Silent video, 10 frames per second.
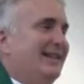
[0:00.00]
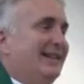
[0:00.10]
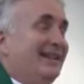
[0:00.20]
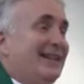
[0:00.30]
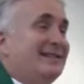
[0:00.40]

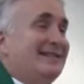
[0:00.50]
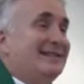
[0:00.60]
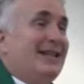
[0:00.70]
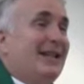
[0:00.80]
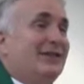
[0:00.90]
And that's the
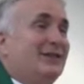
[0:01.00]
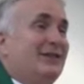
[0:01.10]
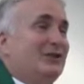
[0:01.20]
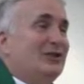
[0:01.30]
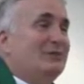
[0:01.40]
task
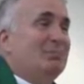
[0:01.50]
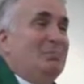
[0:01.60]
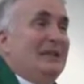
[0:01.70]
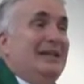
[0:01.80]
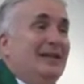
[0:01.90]
of just
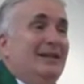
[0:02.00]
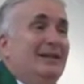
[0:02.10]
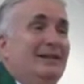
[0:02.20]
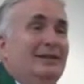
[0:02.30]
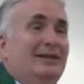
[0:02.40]

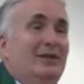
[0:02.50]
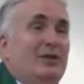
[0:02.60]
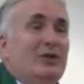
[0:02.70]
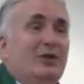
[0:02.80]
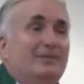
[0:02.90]
being
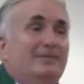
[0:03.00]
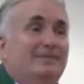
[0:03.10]
Christian.